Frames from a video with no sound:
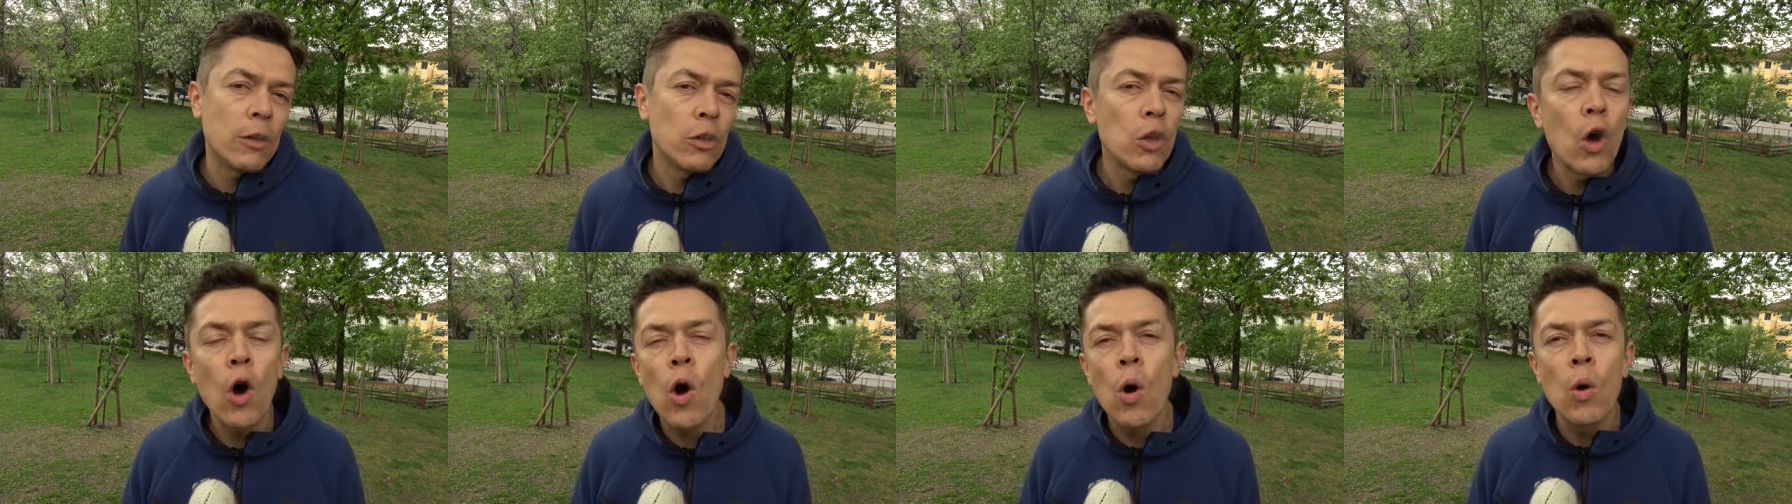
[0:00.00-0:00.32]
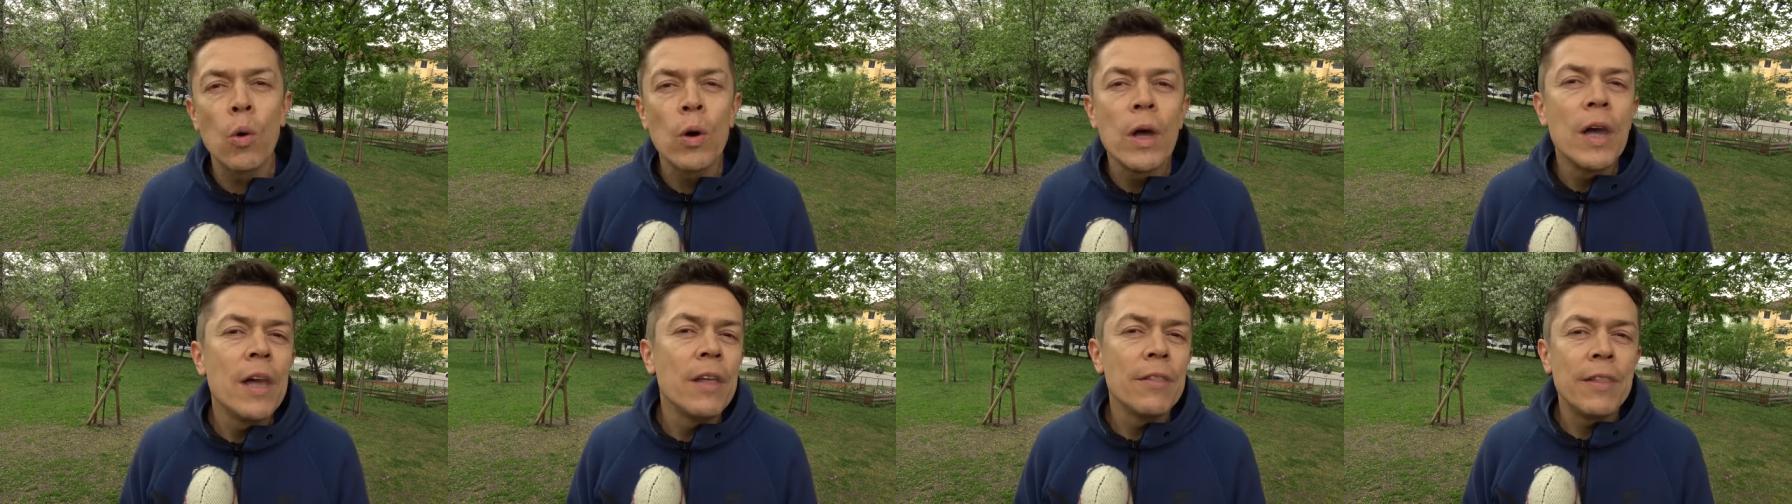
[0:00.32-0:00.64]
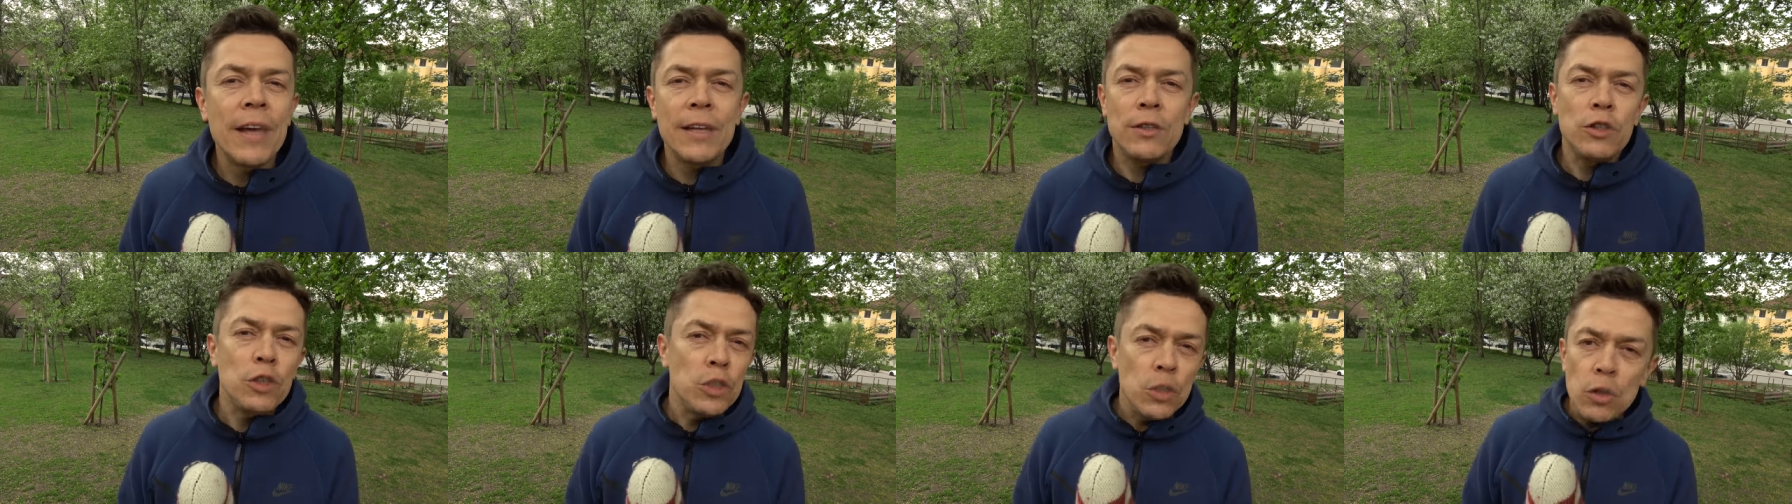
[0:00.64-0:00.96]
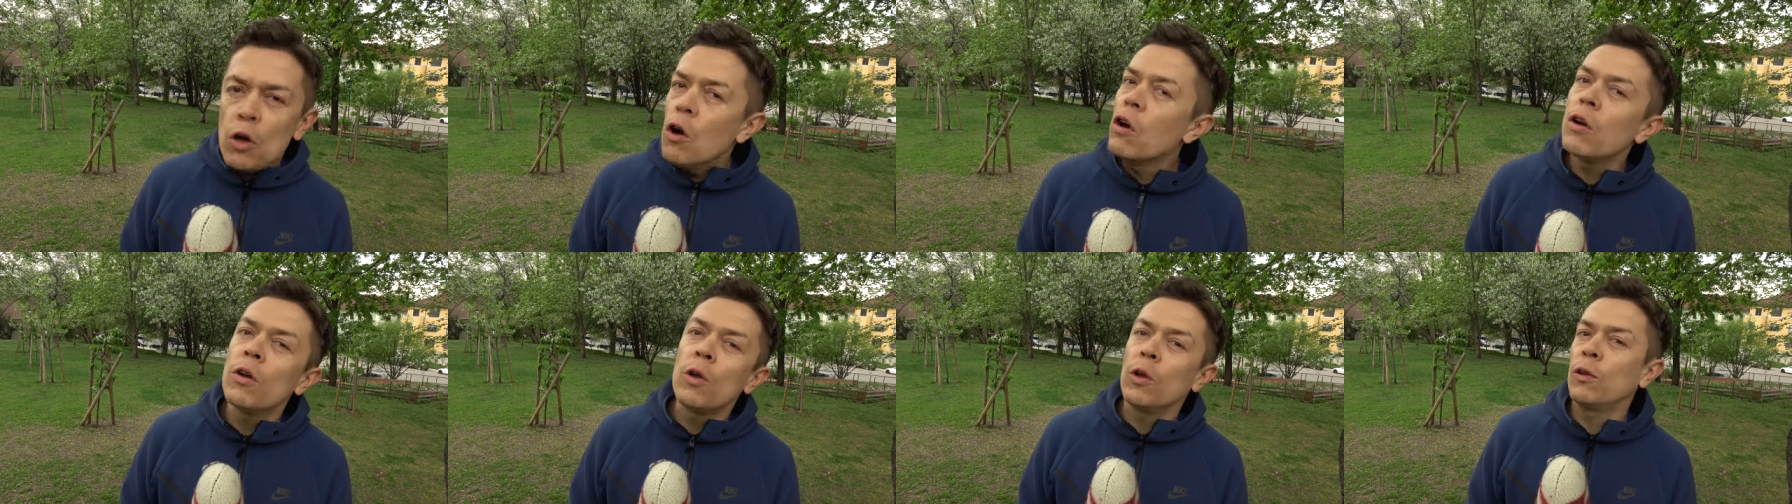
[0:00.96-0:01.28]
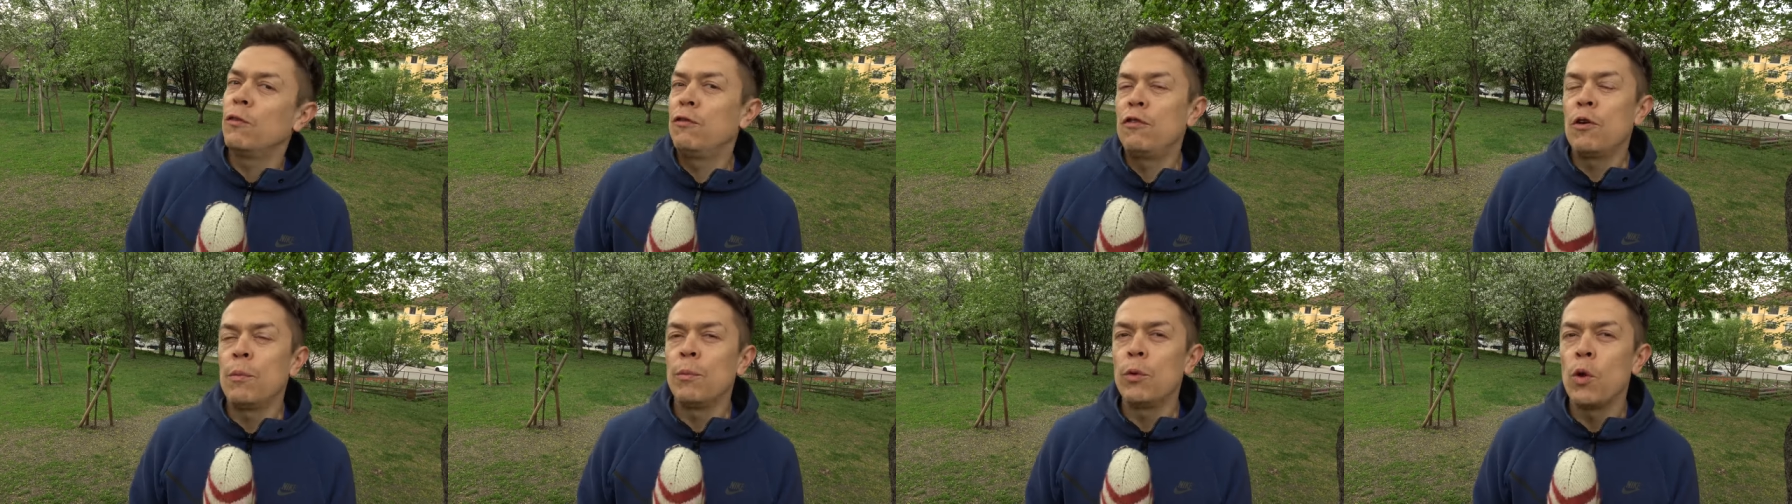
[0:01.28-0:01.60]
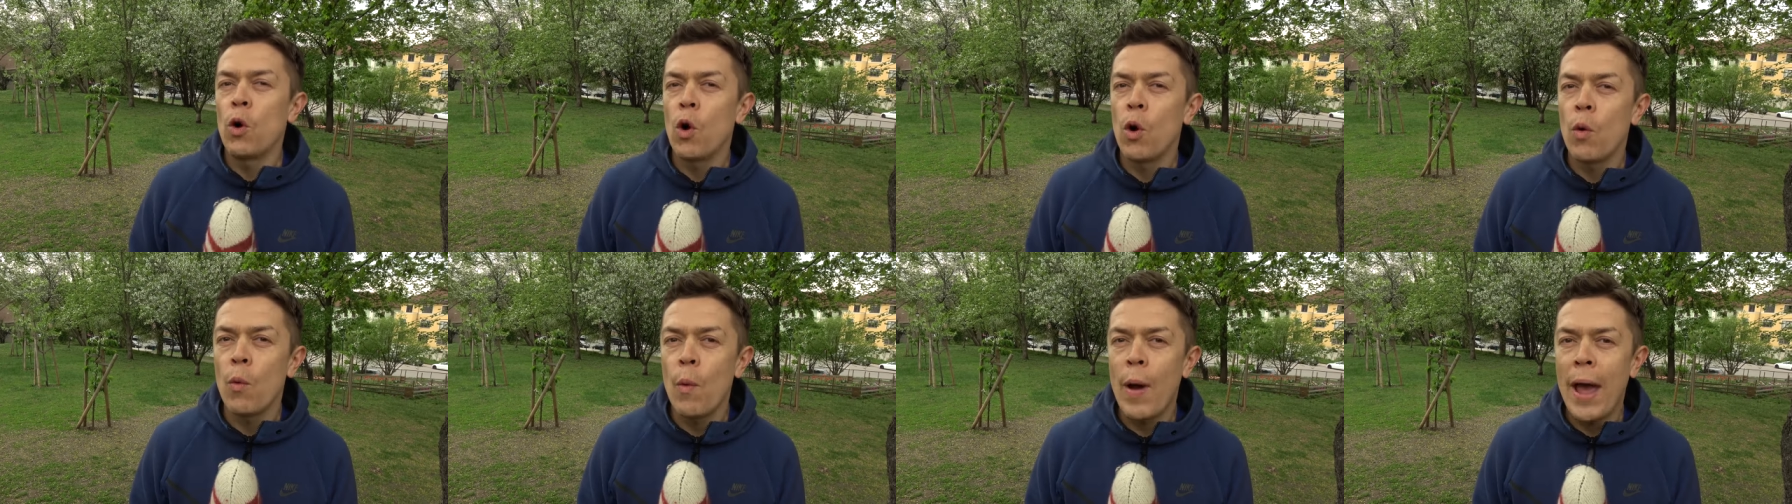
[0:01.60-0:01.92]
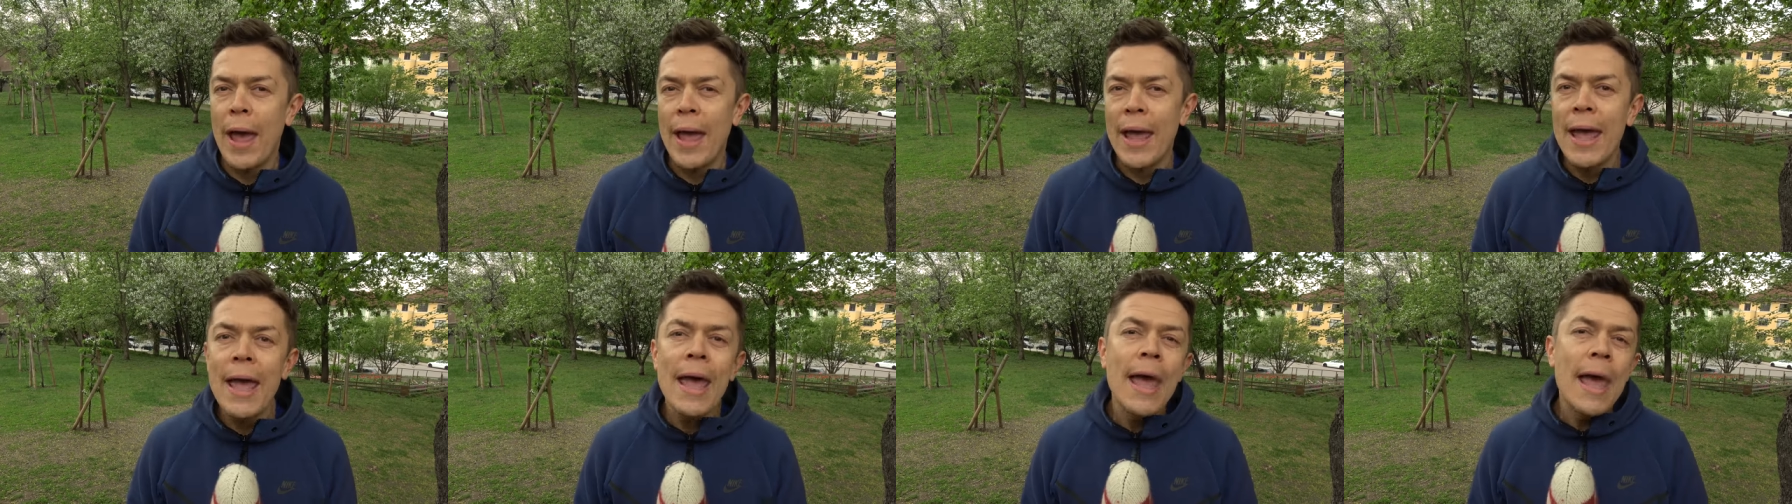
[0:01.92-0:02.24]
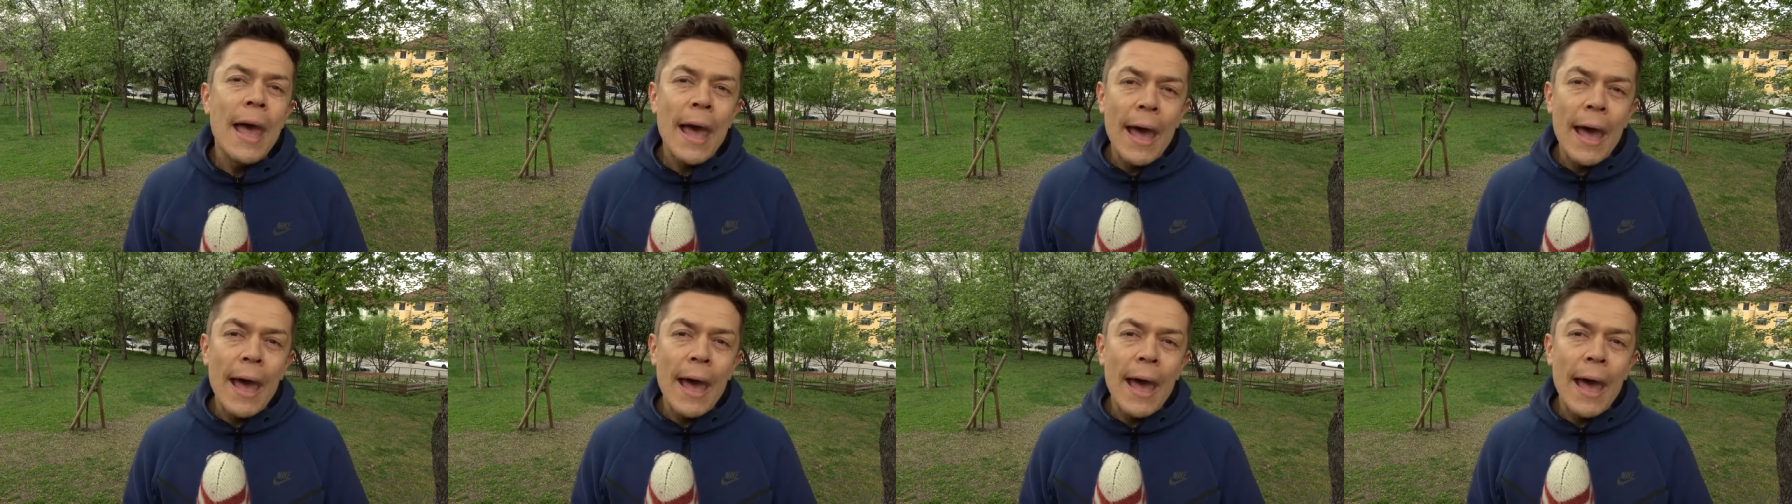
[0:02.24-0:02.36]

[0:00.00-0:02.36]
and know that you're not from Norway